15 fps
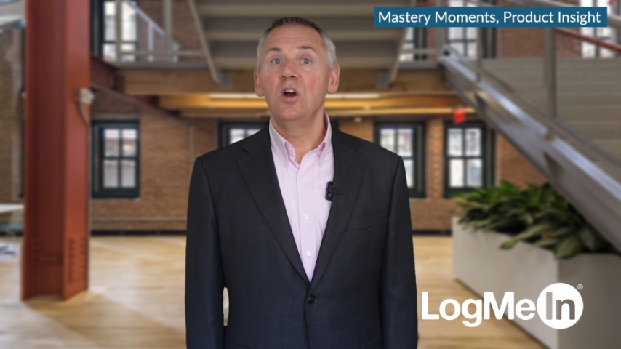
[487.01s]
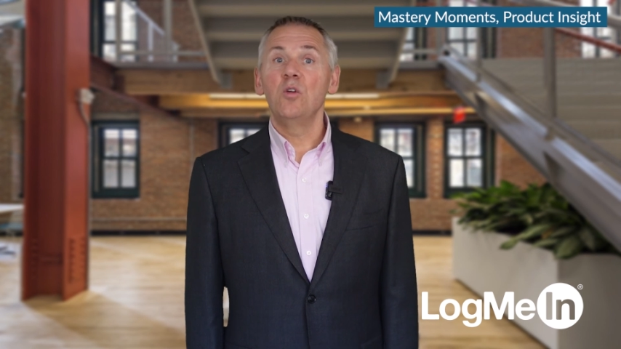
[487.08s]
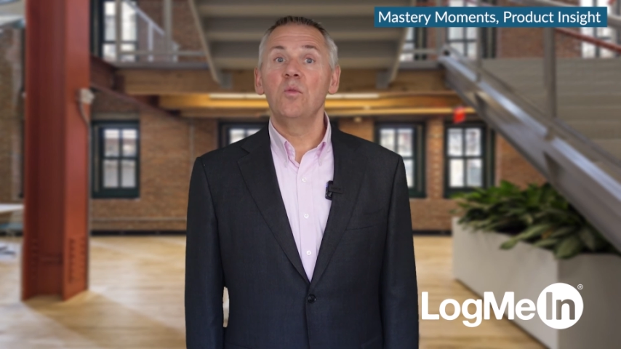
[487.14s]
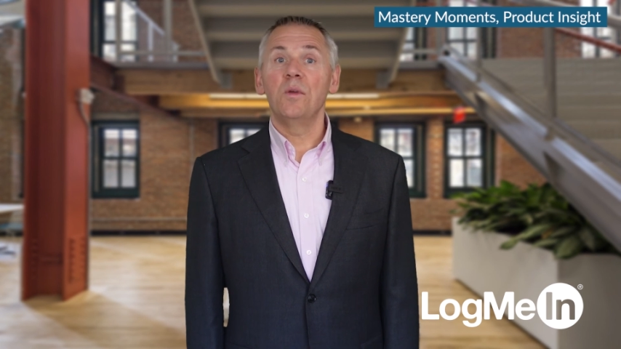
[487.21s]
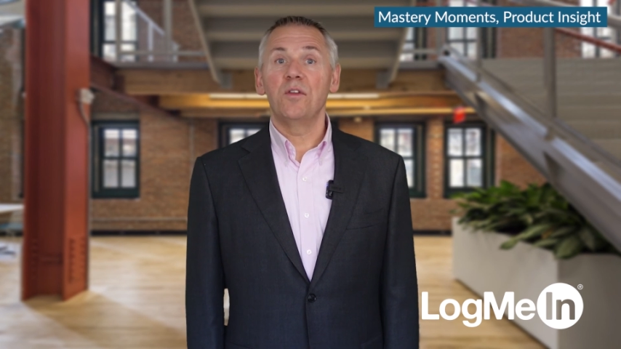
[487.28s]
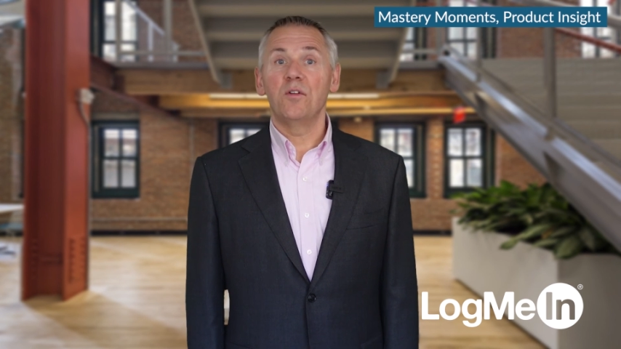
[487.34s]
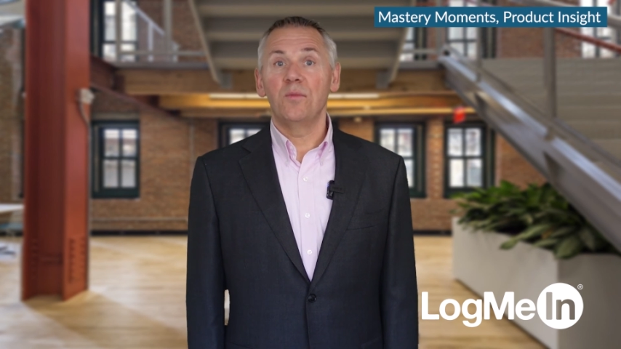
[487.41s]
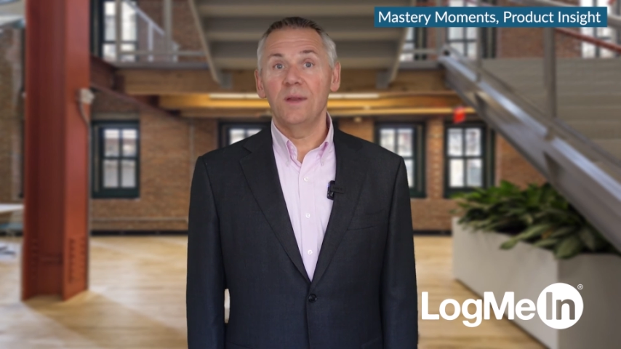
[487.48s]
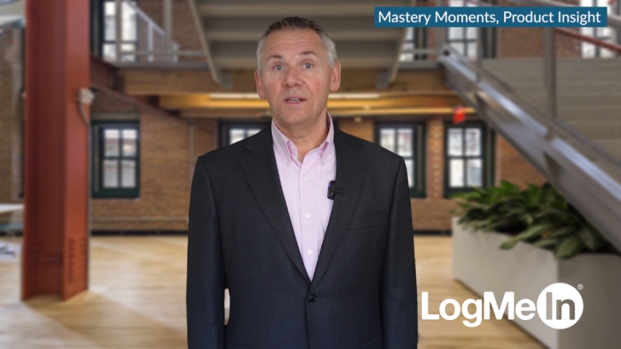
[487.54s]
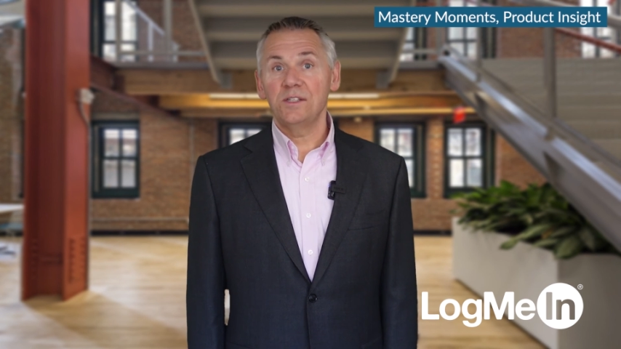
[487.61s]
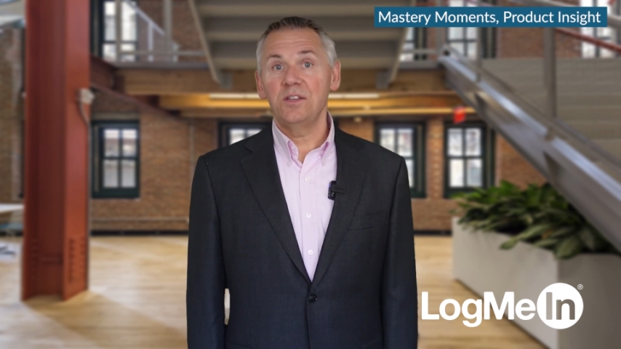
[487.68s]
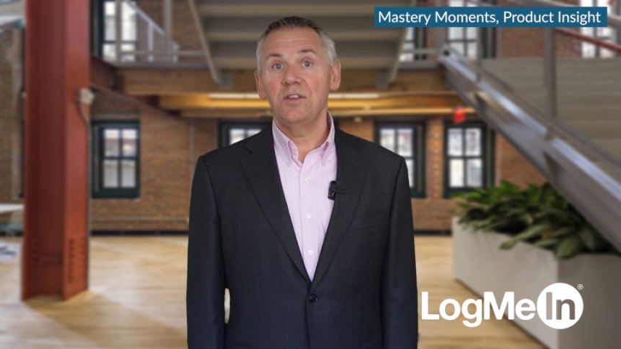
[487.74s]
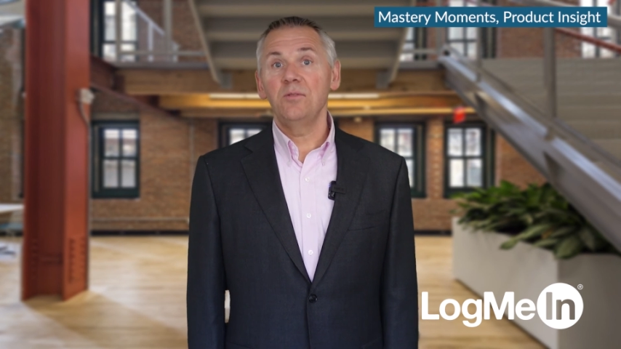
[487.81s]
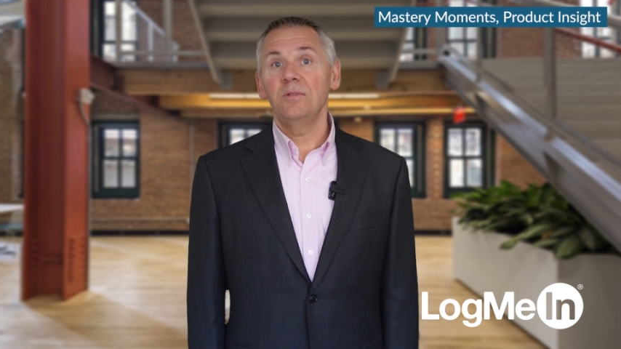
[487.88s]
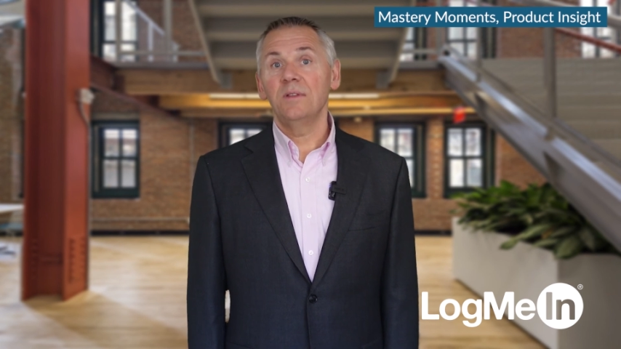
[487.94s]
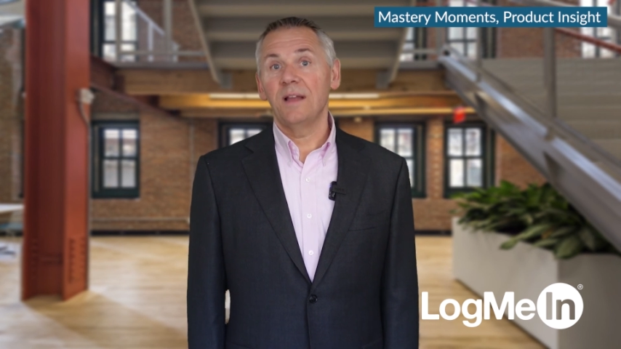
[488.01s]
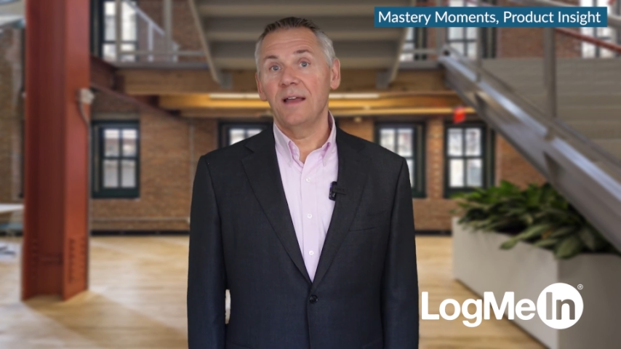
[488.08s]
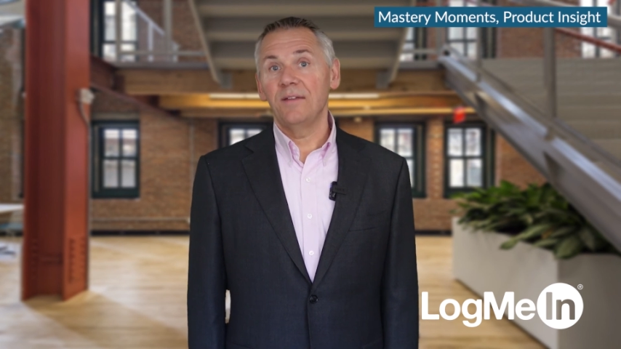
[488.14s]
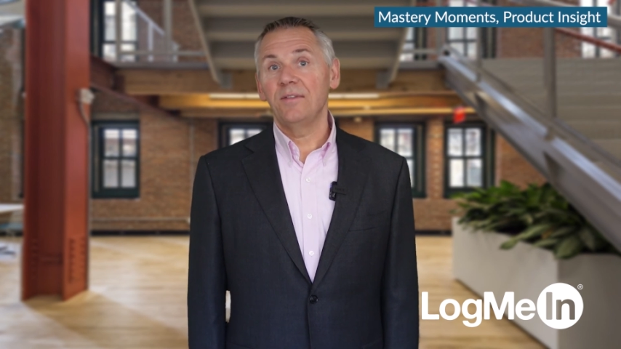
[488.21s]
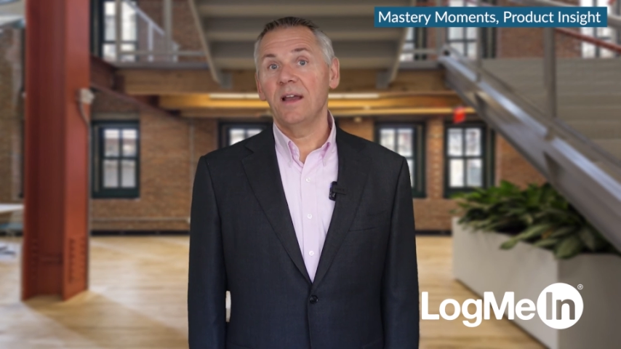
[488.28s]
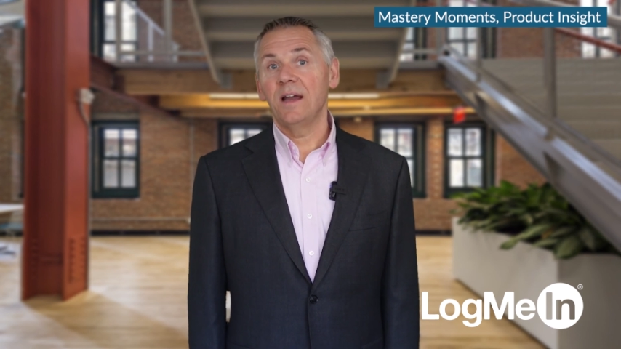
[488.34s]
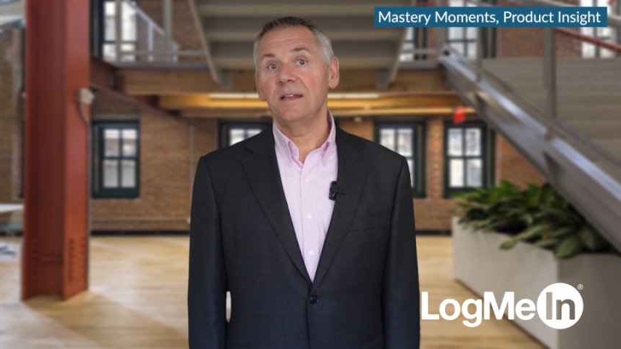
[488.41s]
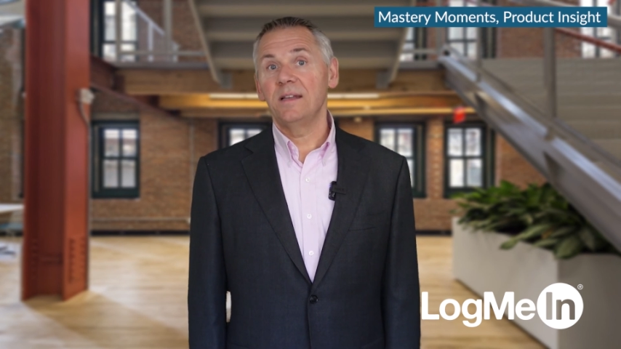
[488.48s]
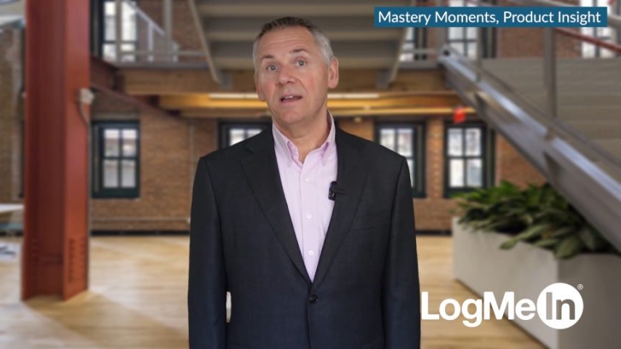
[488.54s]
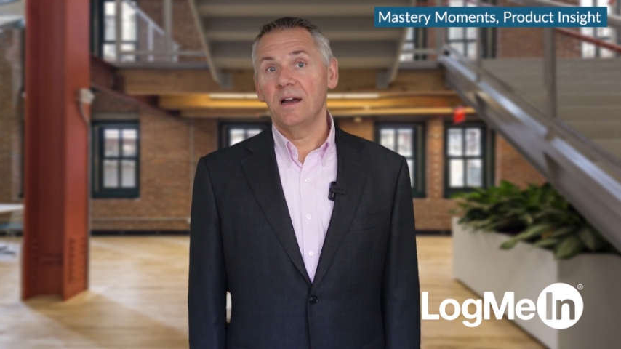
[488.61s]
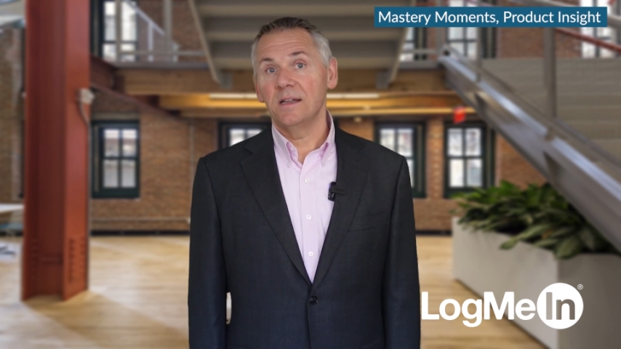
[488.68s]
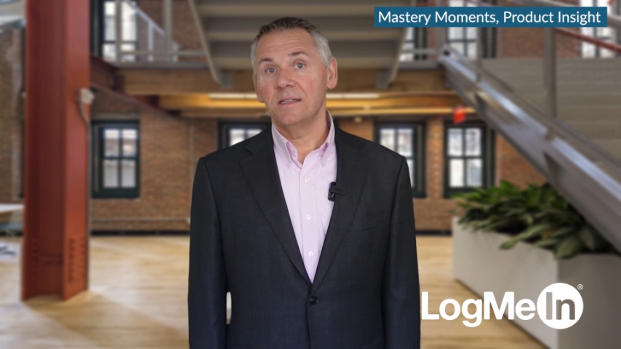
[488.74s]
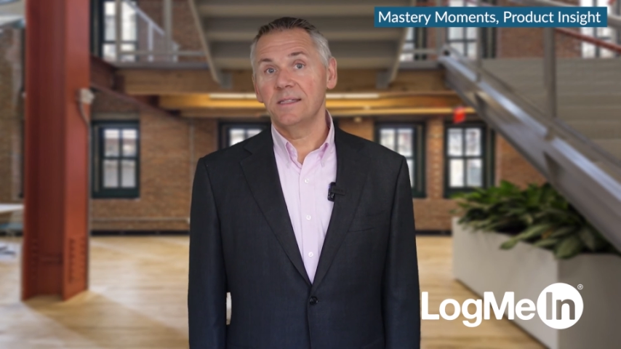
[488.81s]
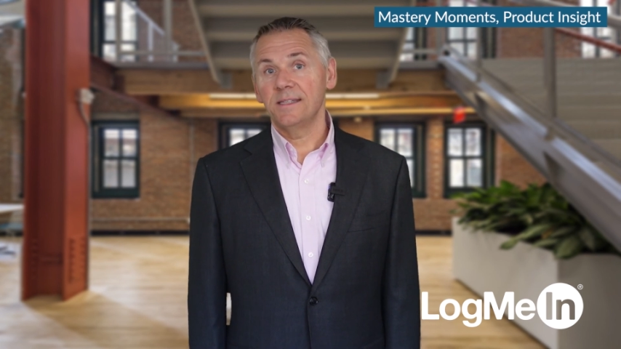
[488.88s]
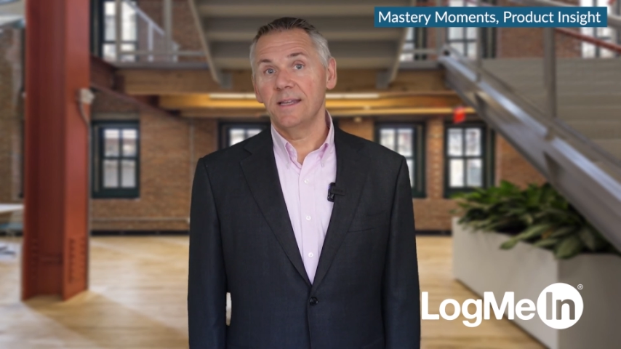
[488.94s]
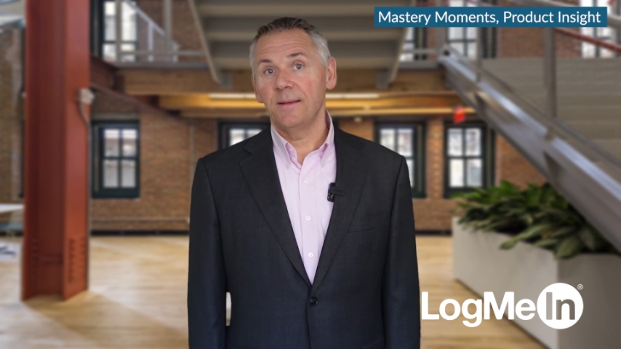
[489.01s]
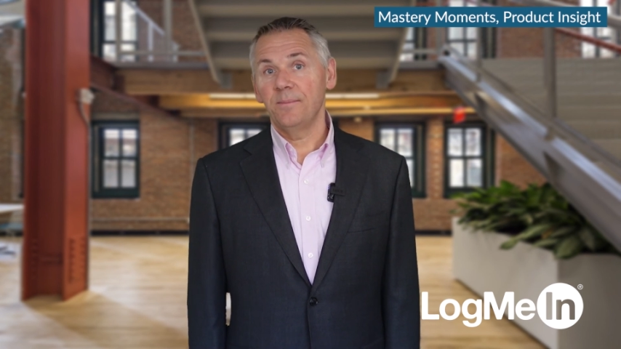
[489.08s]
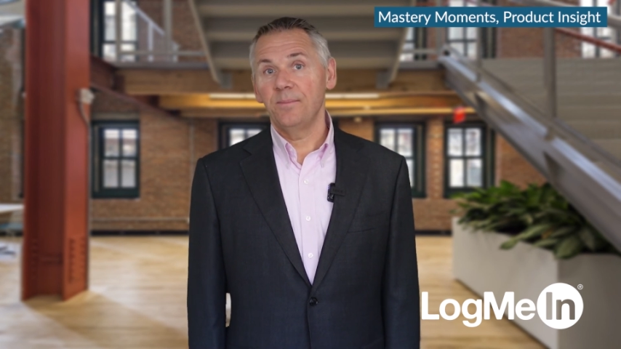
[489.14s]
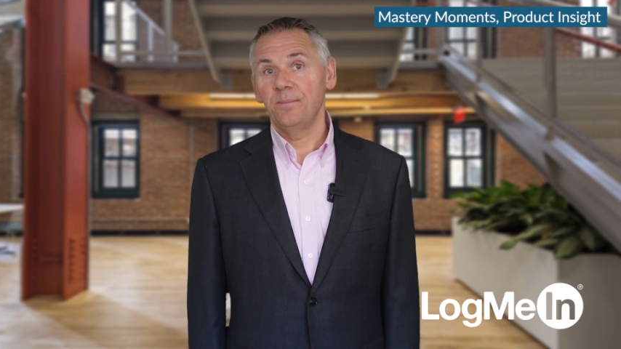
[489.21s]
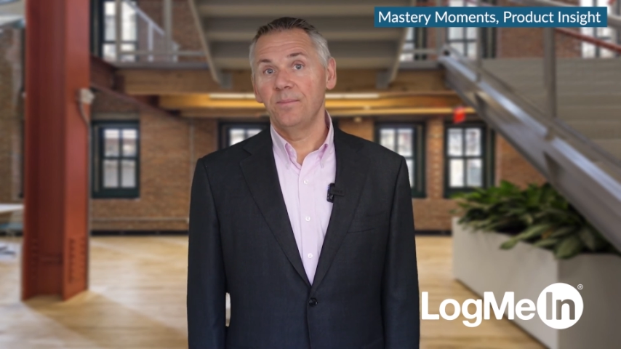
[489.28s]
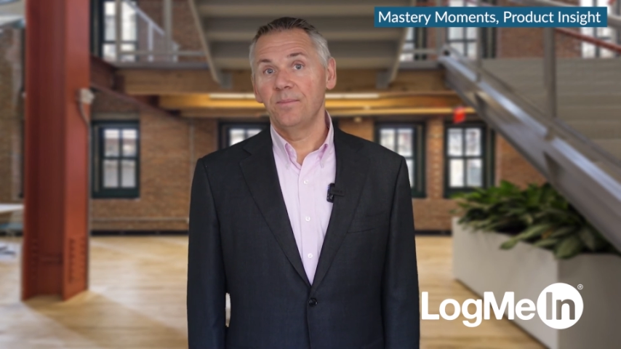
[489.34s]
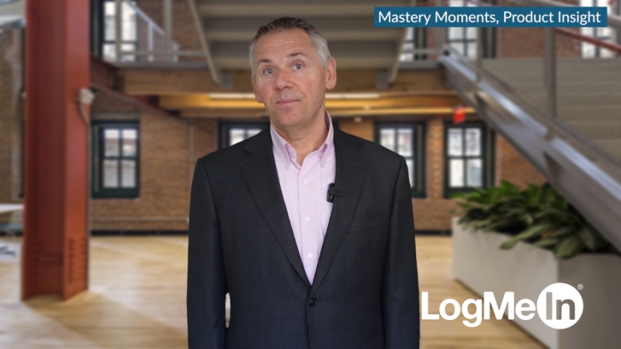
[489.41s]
with the Rescue LiveGuide concept.